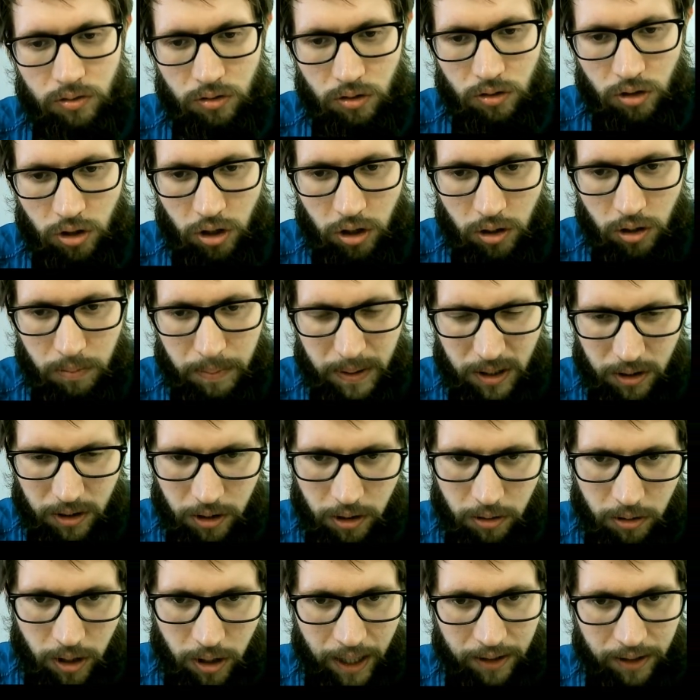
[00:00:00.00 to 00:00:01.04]
Could be
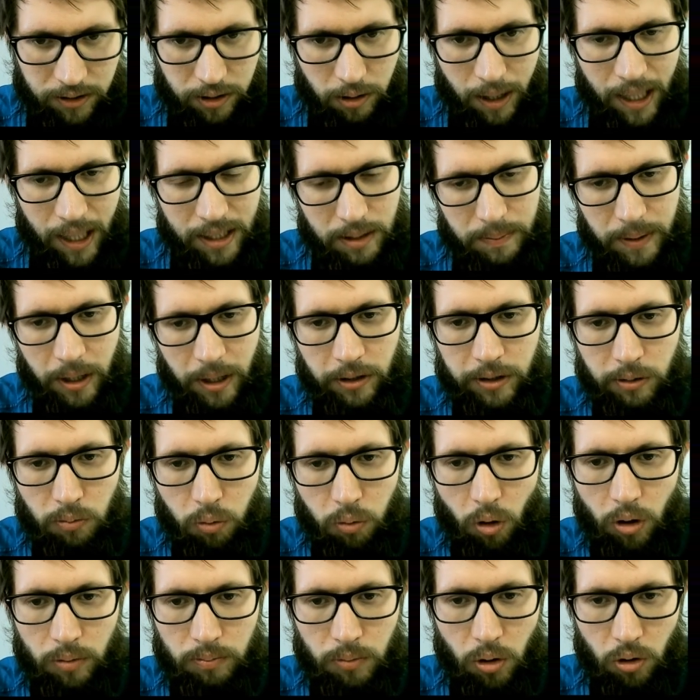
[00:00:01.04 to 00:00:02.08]
two gas, so it has to be only
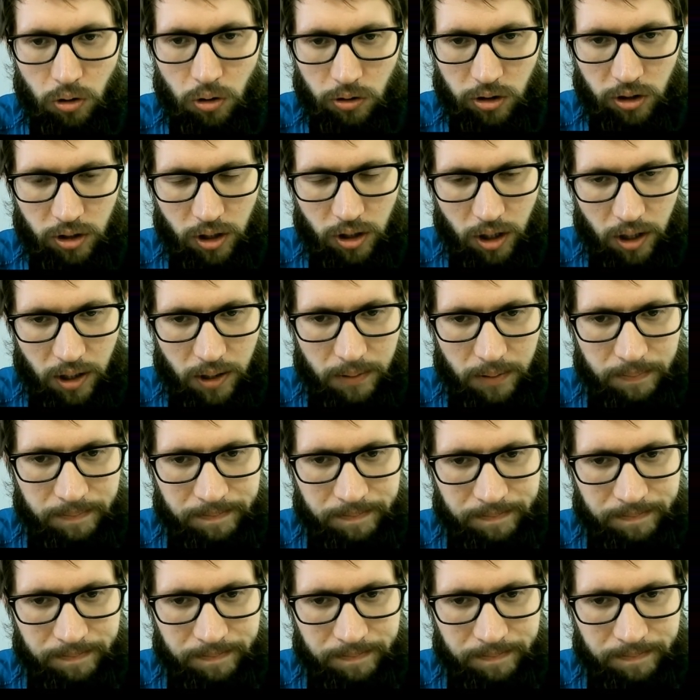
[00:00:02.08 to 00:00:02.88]
one more star